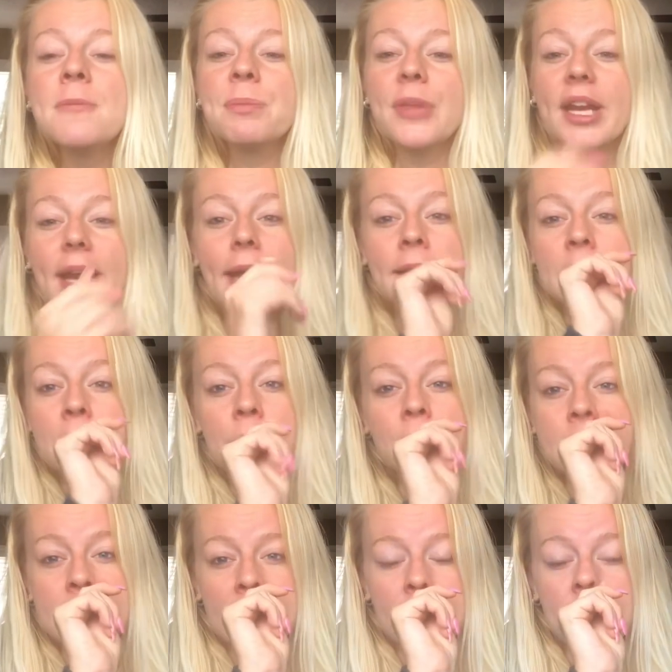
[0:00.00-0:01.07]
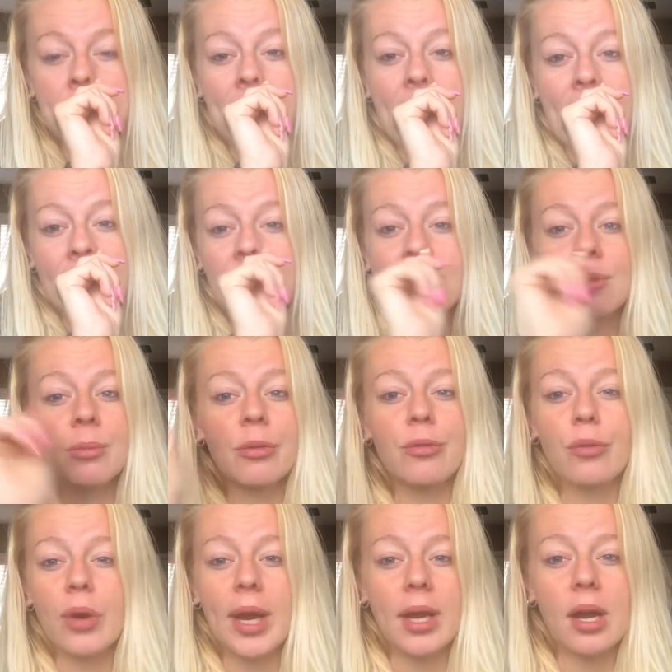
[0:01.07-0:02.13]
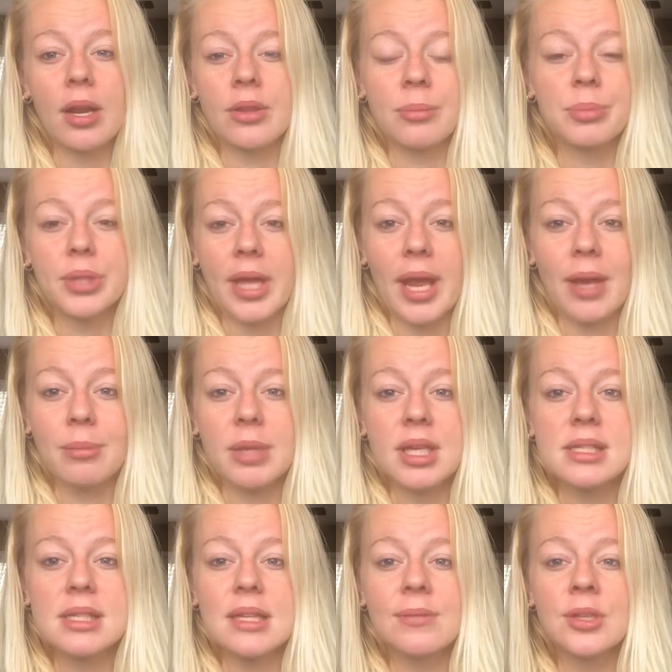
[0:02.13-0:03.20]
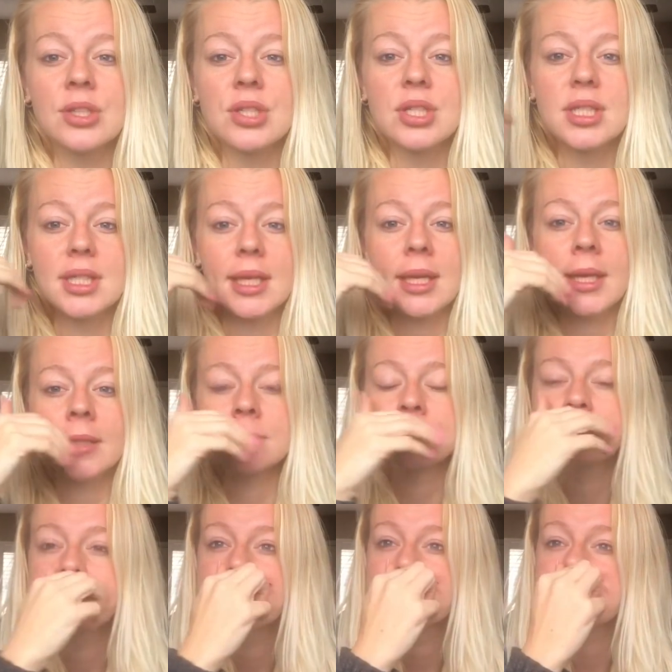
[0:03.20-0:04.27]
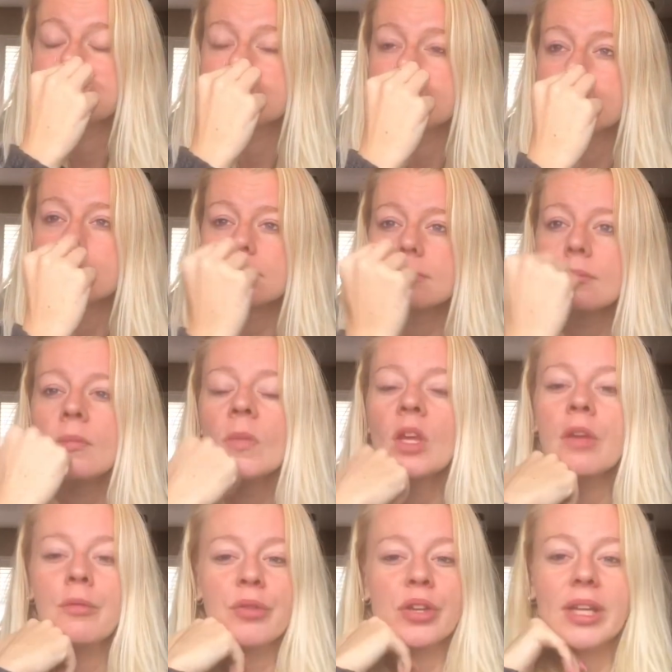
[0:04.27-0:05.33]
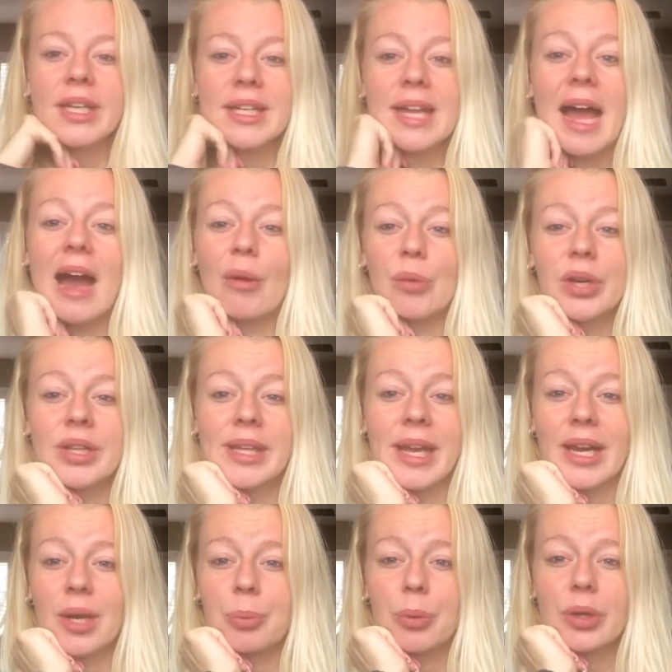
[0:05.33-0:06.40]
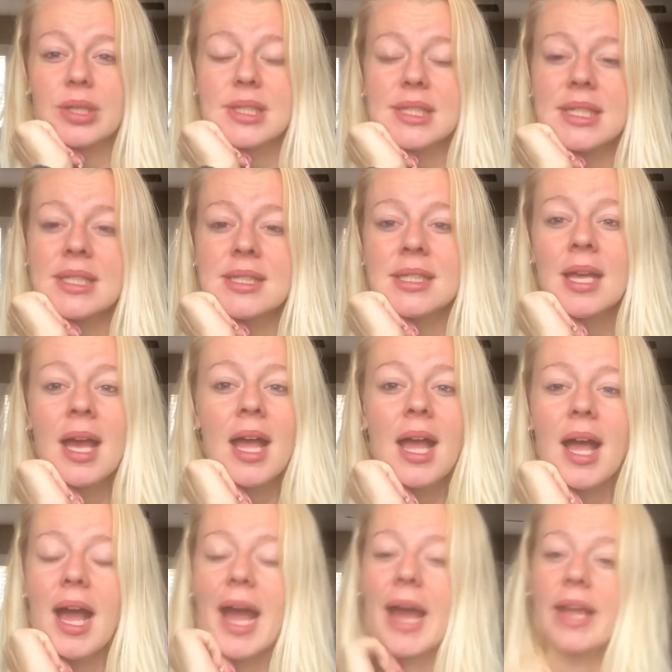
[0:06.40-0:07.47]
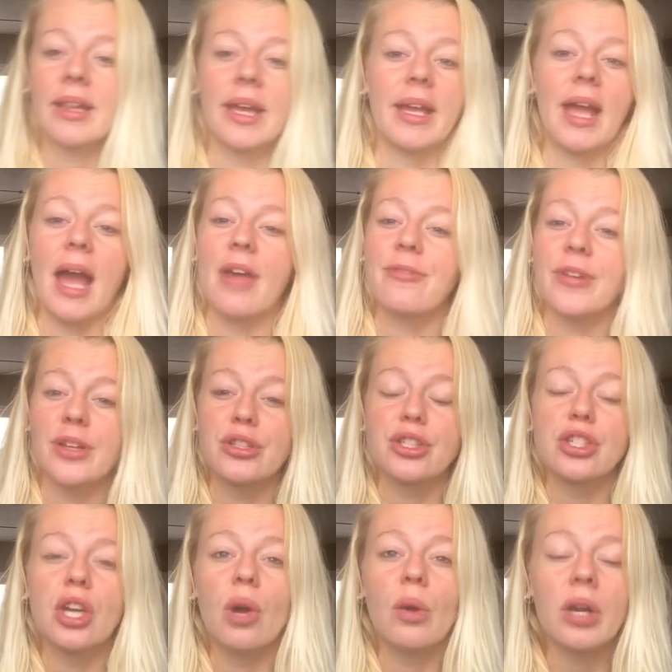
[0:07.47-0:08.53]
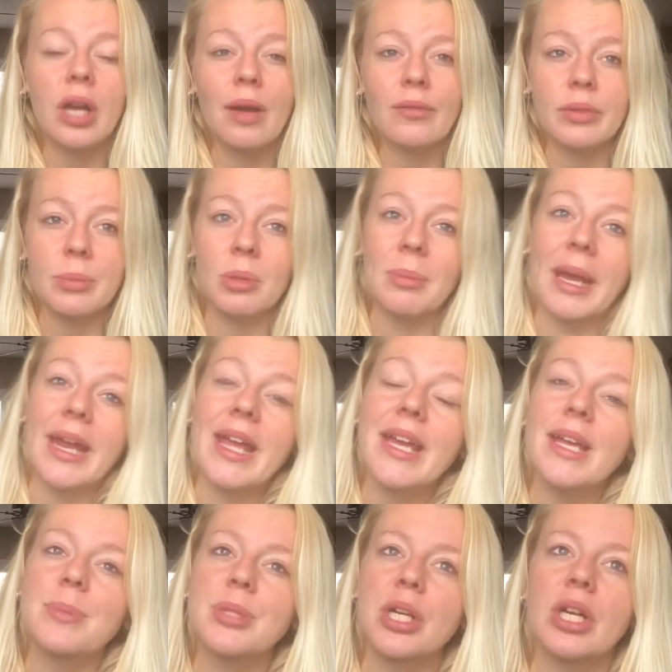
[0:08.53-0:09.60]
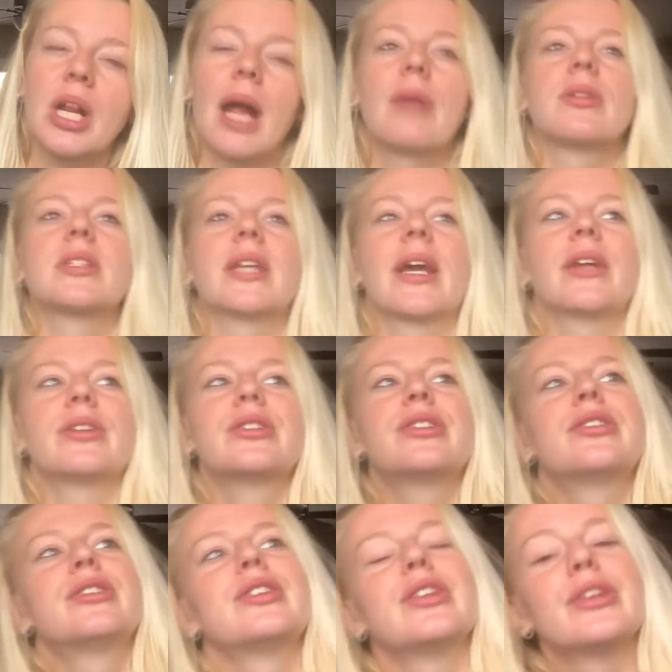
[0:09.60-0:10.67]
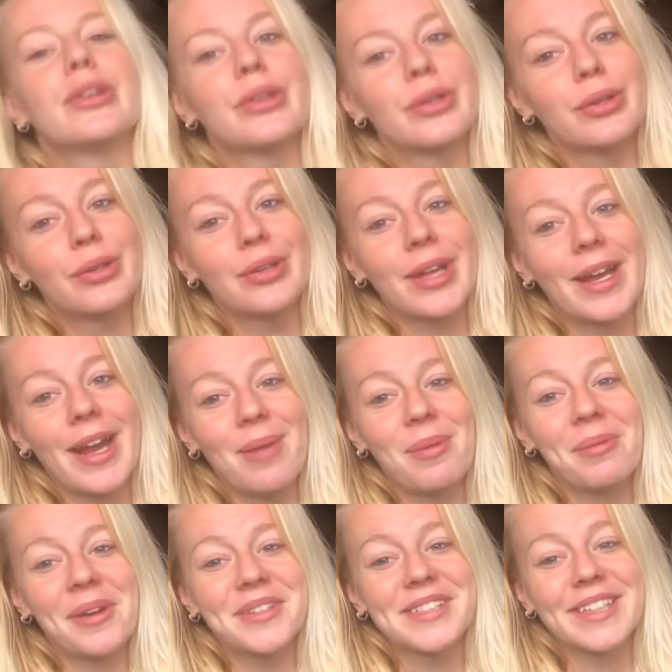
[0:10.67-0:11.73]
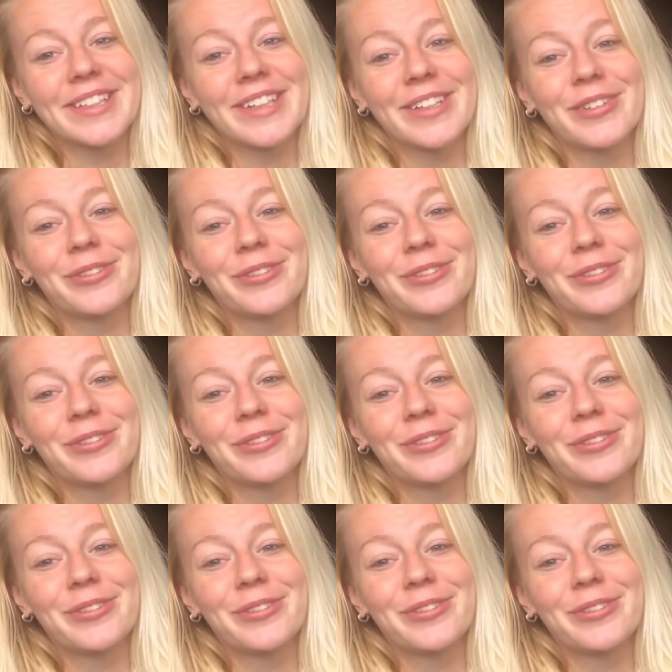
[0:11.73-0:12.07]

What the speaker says: and I knew it was gonna be bad even before I got on the plane, because even just sitting for like an hour in the airport seats, I felt so uncomfortable. My hips hurt. I was like, dude, and I'm about to get on a